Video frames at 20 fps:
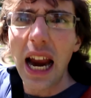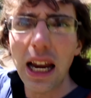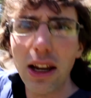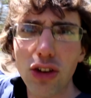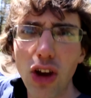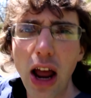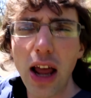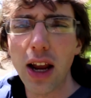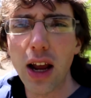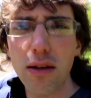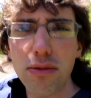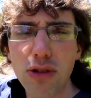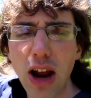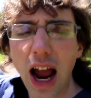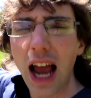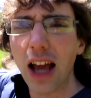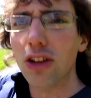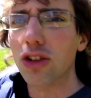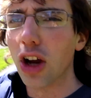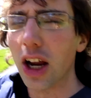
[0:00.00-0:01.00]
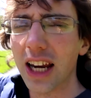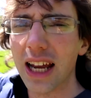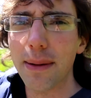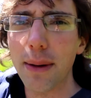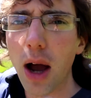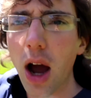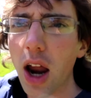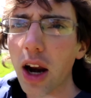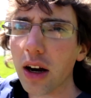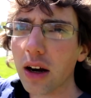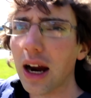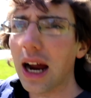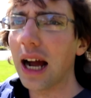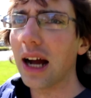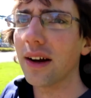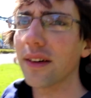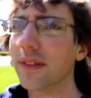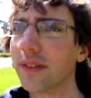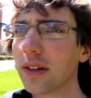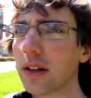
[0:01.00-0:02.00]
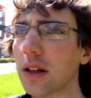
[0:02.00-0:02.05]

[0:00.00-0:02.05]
He's trying to get my autograph.